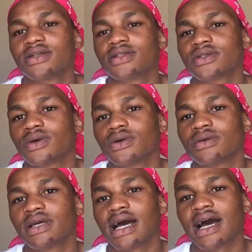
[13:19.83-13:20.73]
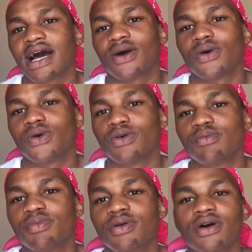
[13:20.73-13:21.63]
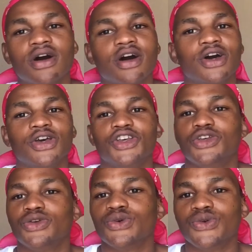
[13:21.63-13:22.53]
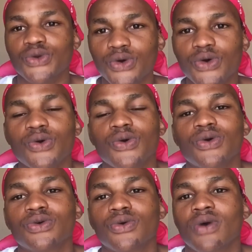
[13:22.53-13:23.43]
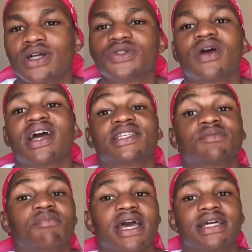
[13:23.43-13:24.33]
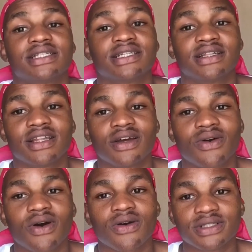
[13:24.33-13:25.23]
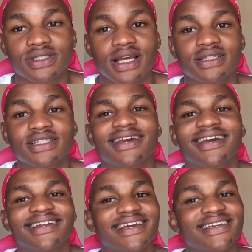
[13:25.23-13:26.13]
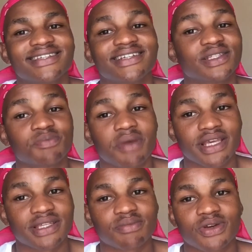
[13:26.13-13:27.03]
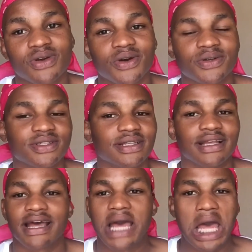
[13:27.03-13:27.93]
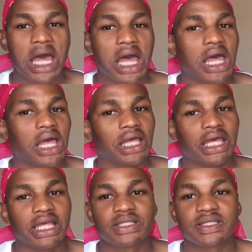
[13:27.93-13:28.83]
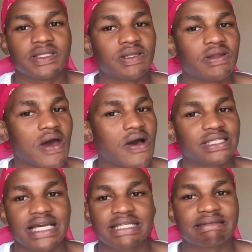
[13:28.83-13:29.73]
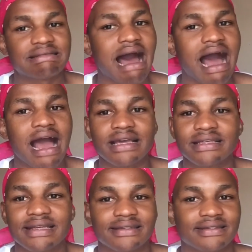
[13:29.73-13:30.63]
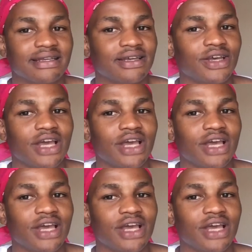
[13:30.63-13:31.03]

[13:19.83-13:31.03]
So yeah, I hope you know what to expect in the content creation space, because it's not as nice as